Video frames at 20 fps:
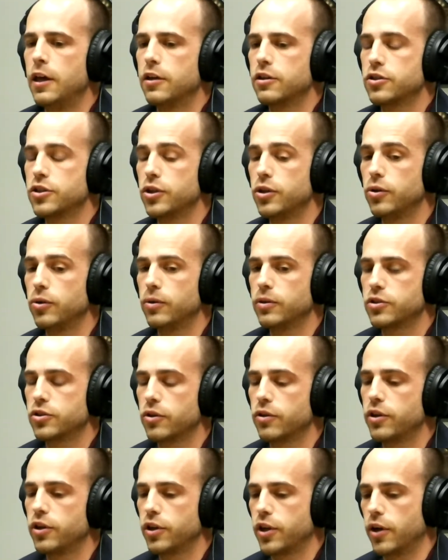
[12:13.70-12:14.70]
So
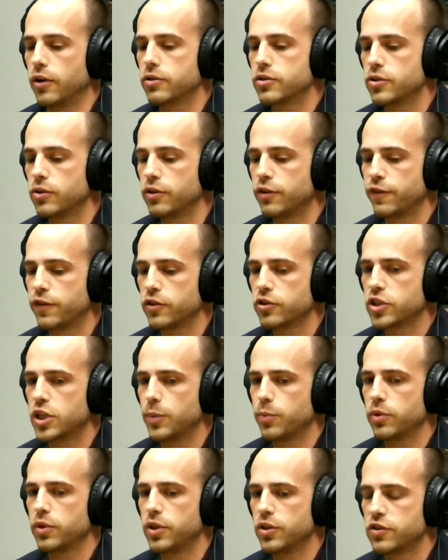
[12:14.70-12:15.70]
there you go. So in the first
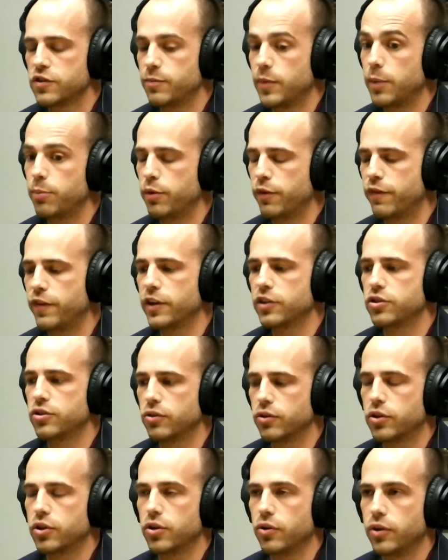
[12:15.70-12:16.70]
couple of years of my
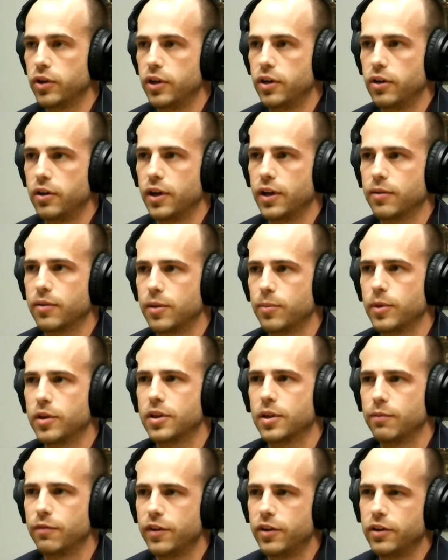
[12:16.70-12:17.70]
professional career, I've
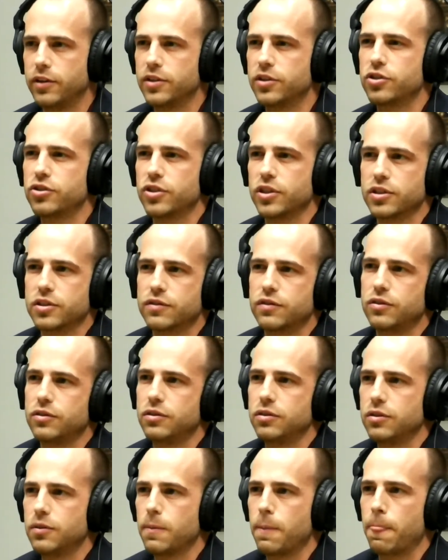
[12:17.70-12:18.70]
become very
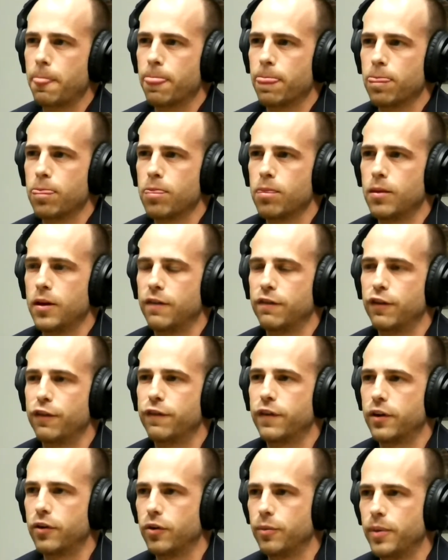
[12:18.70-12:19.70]
distrustful of the
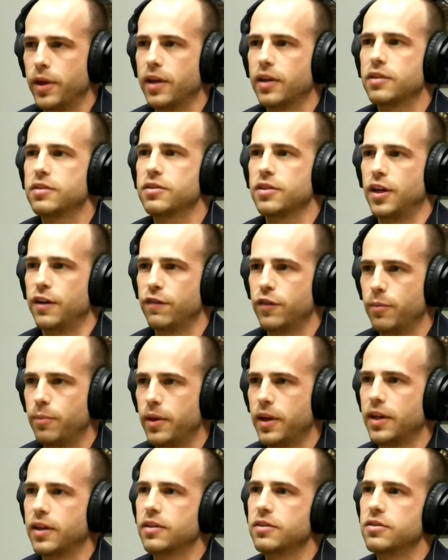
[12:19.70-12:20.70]
federal banks, of the
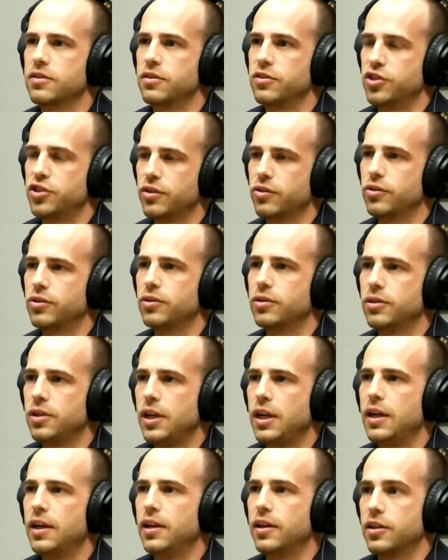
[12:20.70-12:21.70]
banks in general,
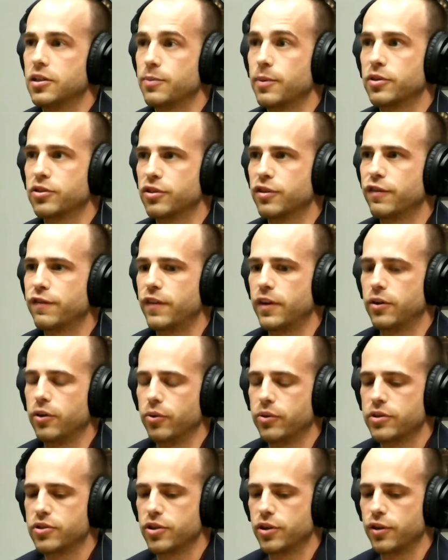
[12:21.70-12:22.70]
especially the Federal
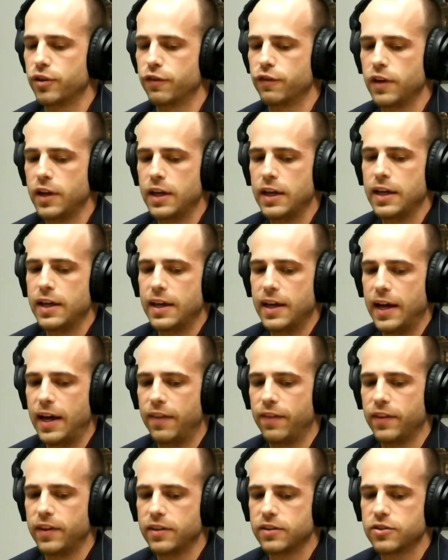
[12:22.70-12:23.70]
Reserve.
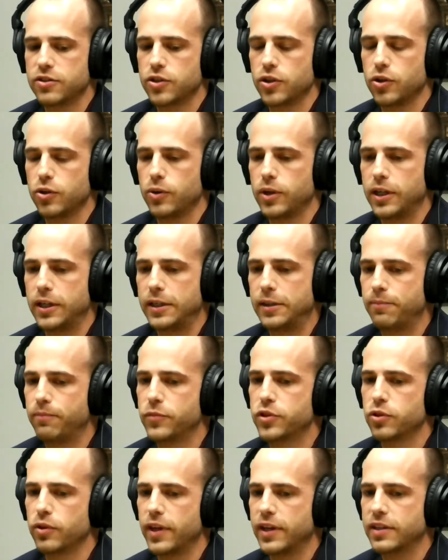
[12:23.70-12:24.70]
And then so
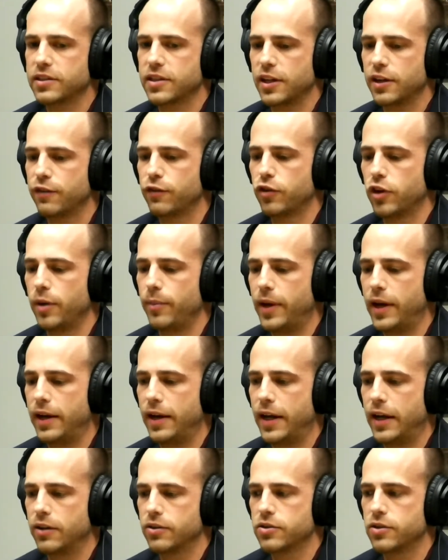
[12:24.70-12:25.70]
that's kind of where I'm at
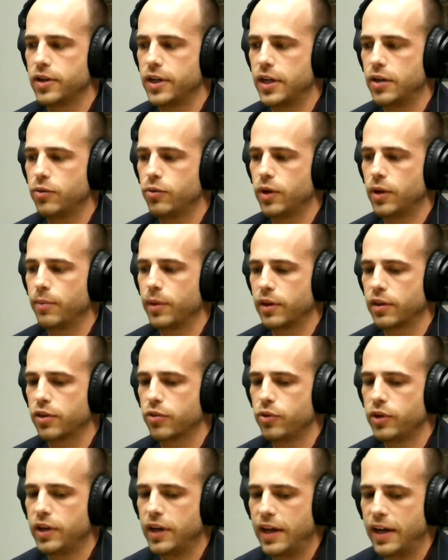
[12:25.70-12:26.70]
now. So now I'm like
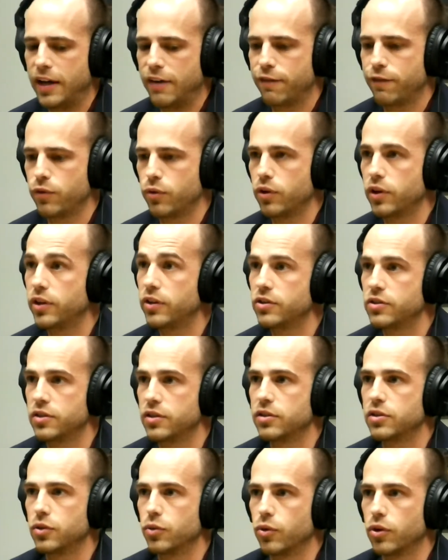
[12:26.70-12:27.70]
3.5, 4 years
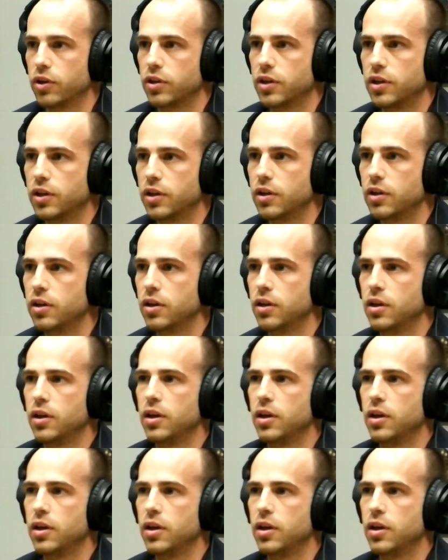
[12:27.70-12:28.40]
into working,